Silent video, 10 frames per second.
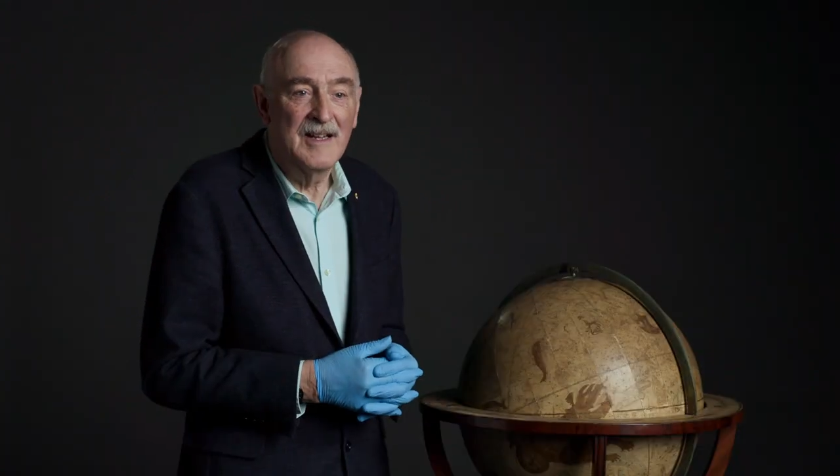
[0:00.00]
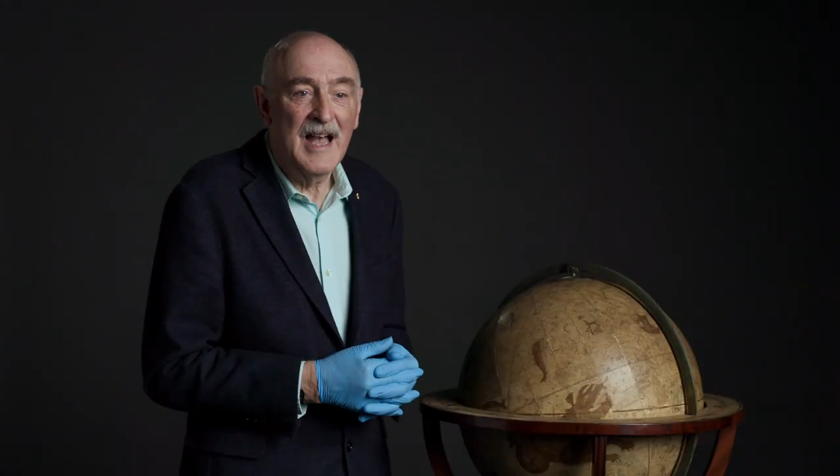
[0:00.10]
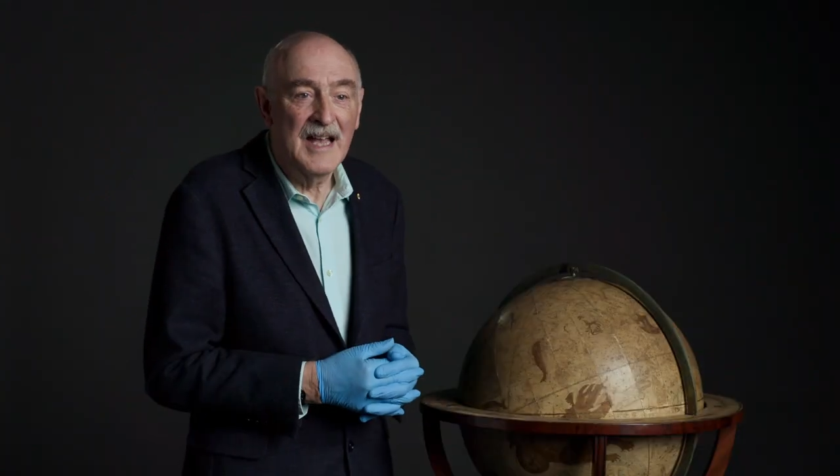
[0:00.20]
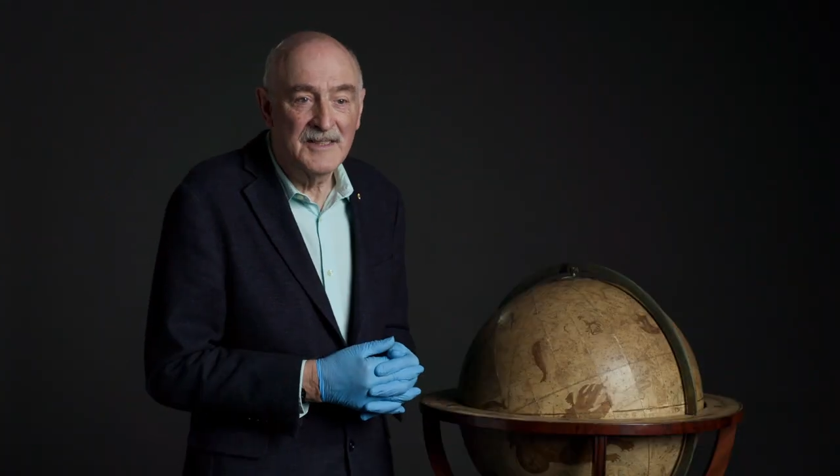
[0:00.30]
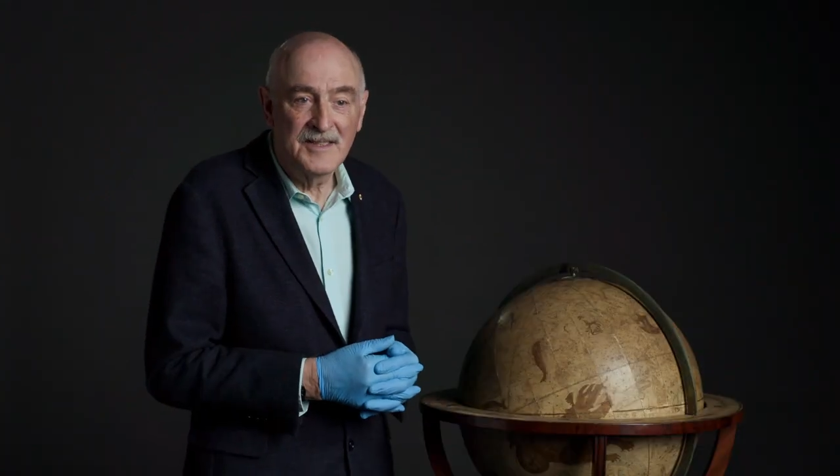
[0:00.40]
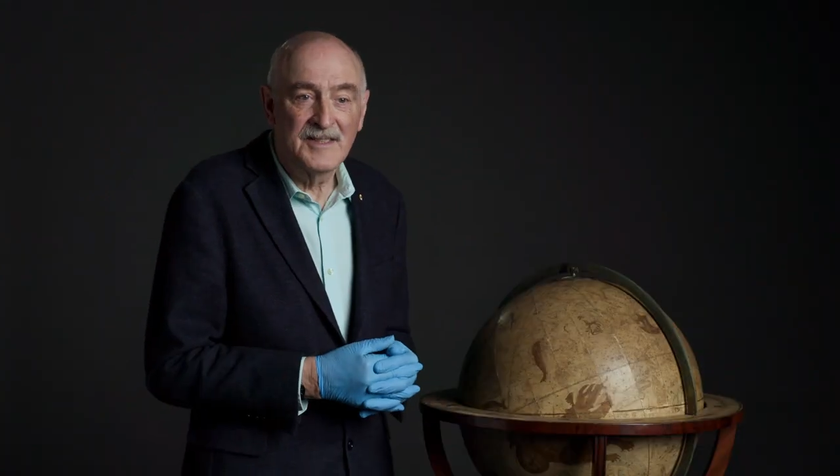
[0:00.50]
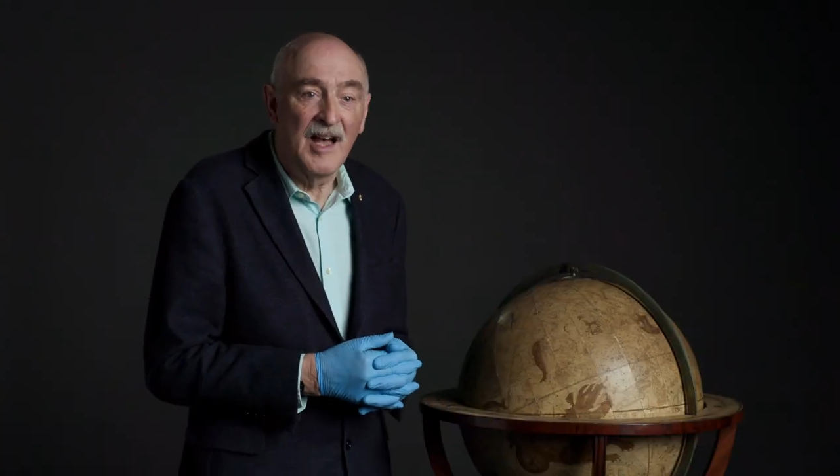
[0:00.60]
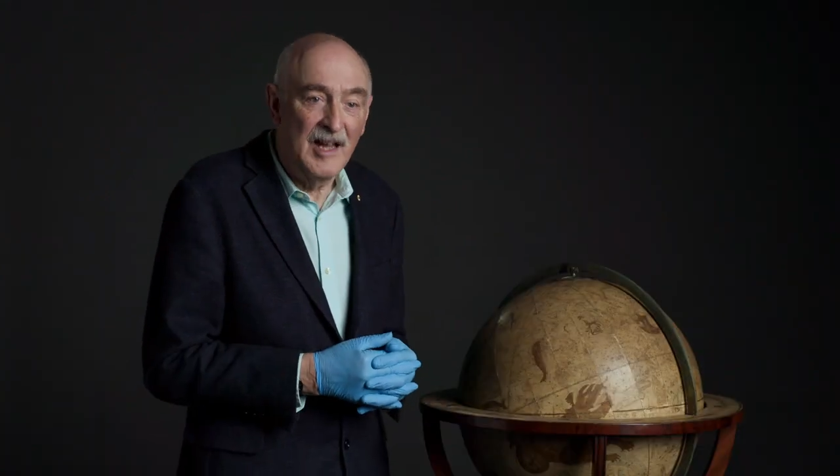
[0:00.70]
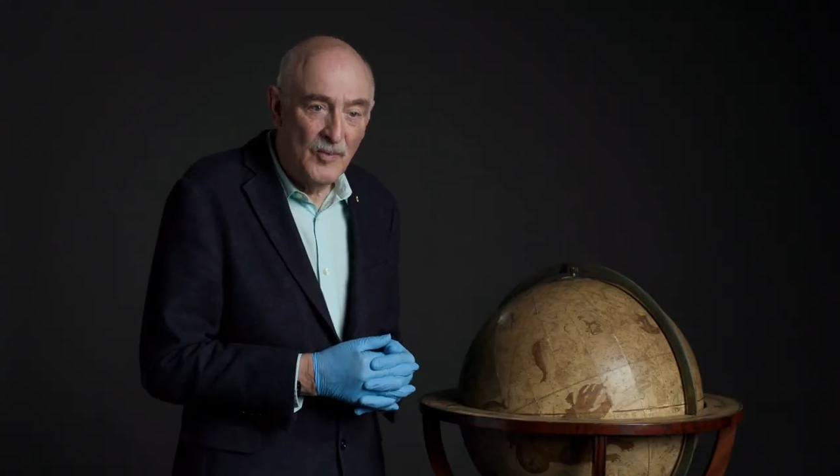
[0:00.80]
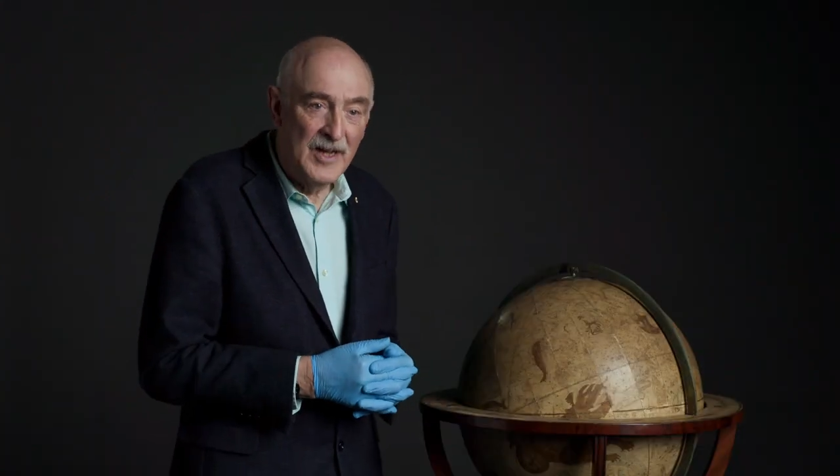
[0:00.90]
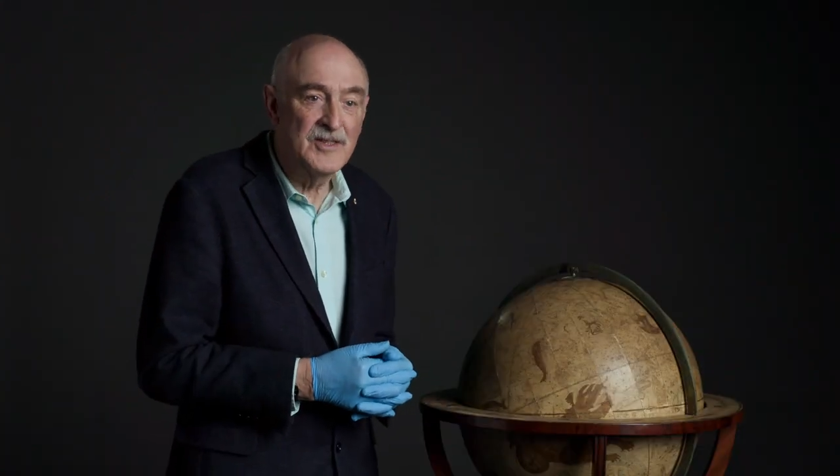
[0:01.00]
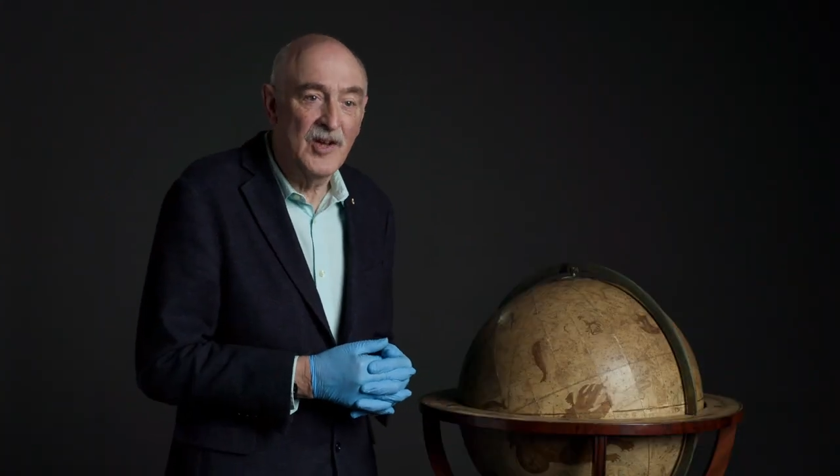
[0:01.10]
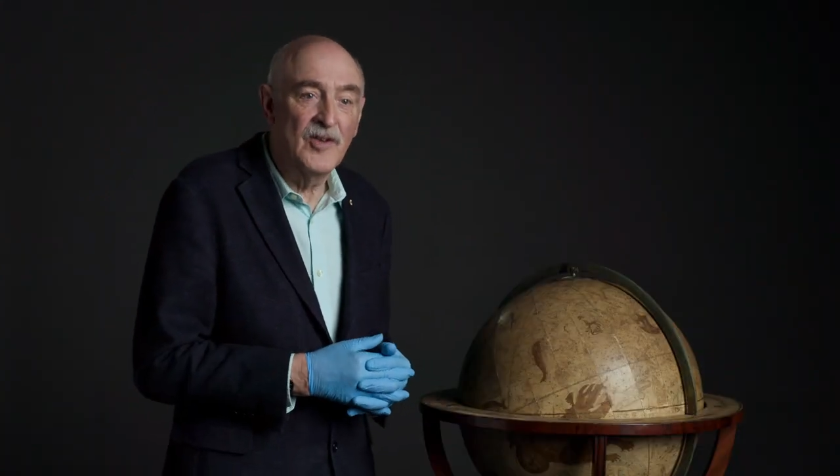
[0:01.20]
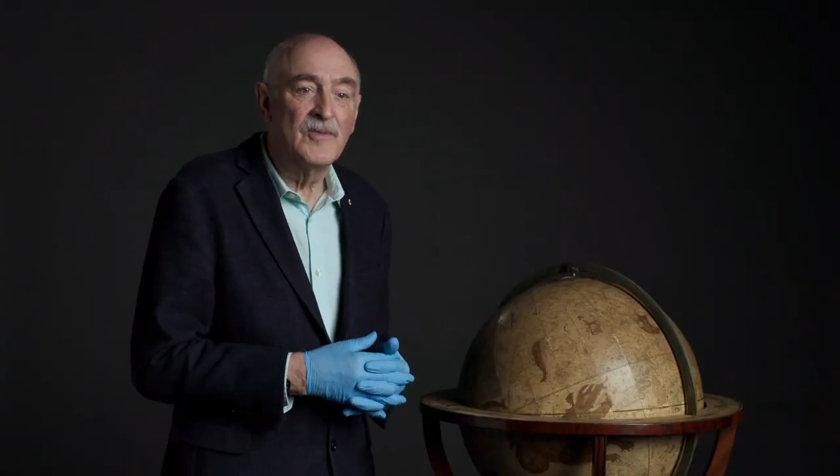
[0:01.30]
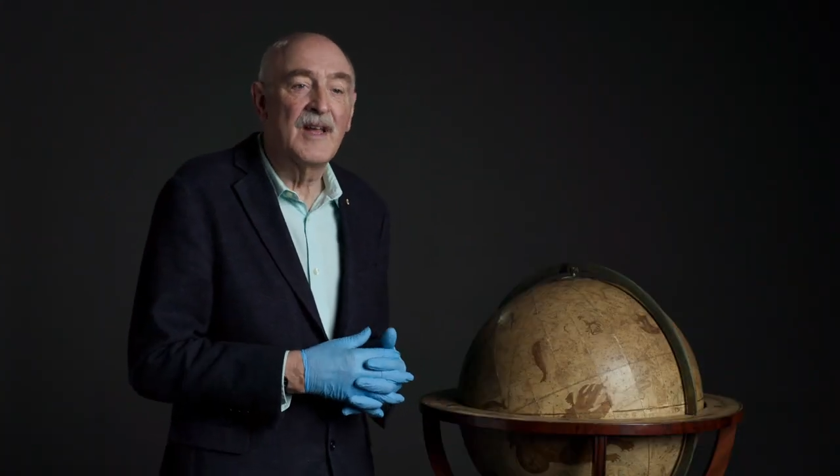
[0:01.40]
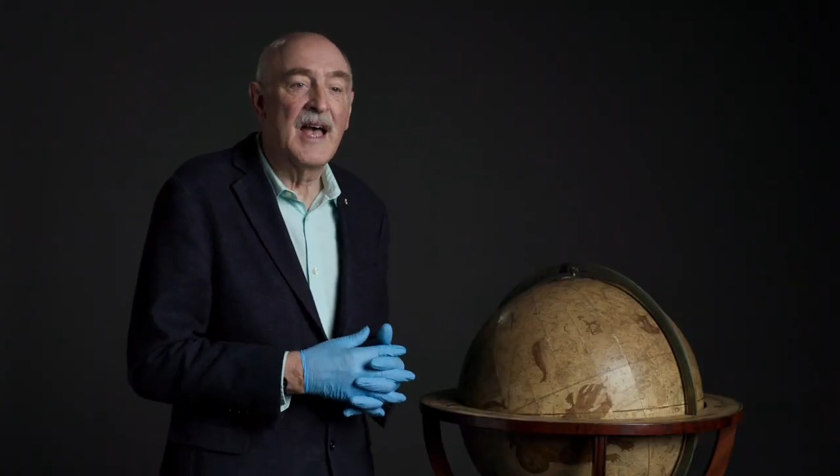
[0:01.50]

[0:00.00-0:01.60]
As time went on,